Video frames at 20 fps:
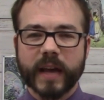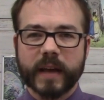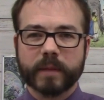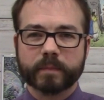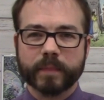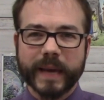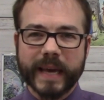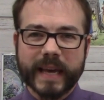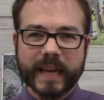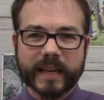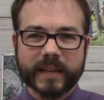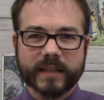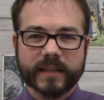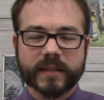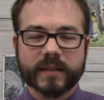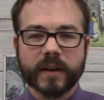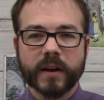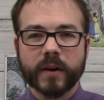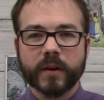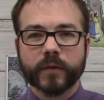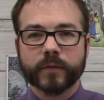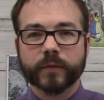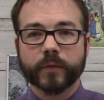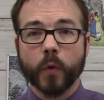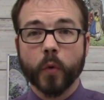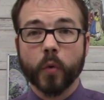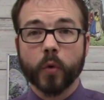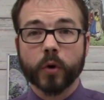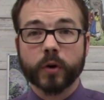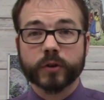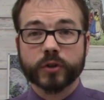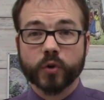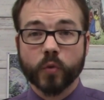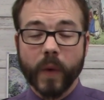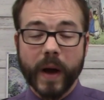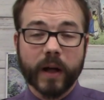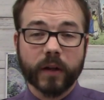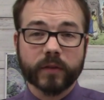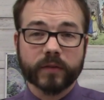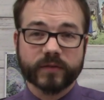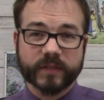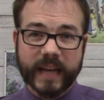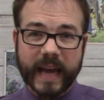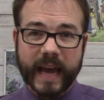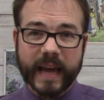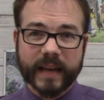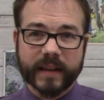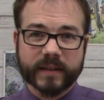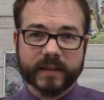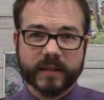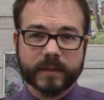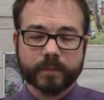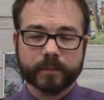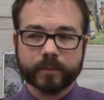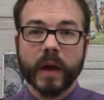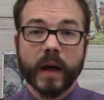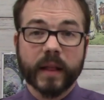a peace for 12 days.